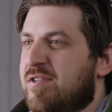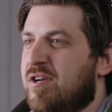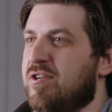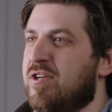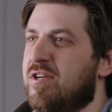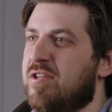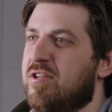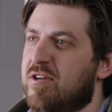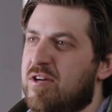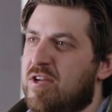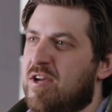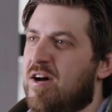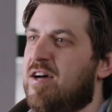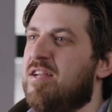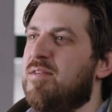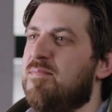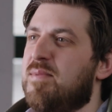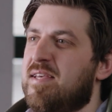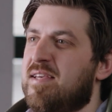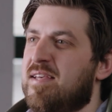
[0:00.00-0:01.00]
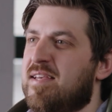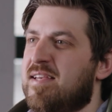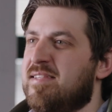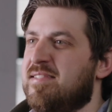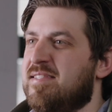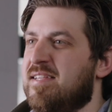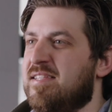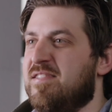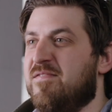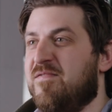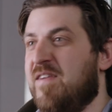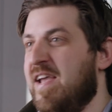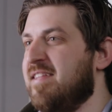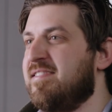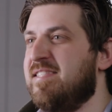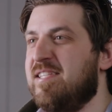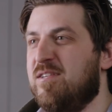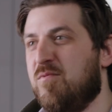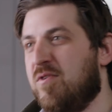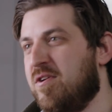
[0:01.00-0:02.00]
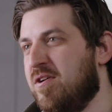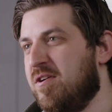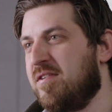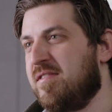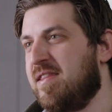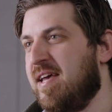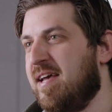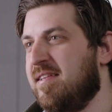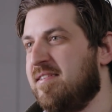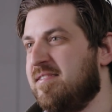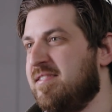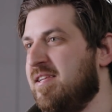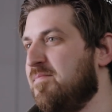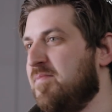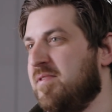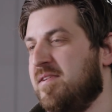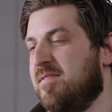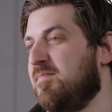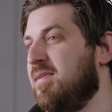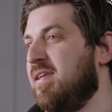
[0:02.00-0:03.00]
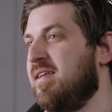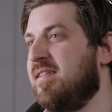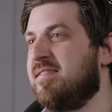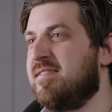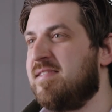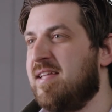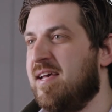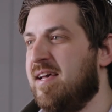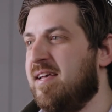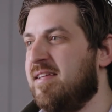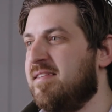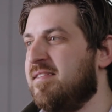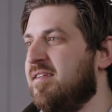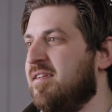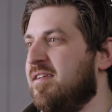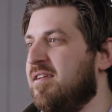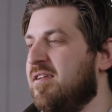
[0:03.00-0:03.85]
Circular economy is this fancy word that simply means that